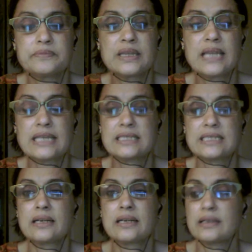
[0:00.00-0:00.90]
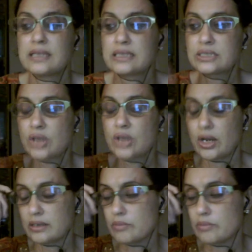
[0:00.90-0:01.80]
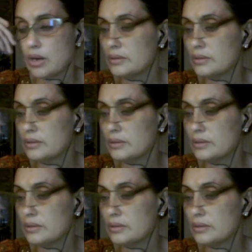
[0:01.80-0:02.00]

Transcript: That's the article he's talking about.